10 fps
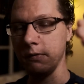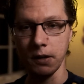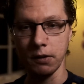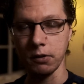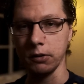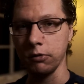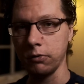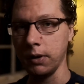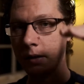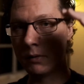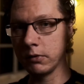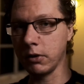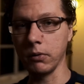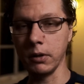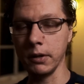things on your screen
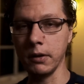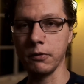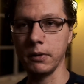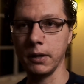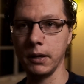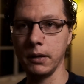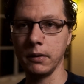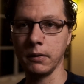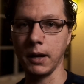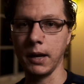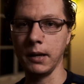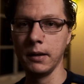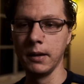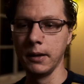totally differently. Okay,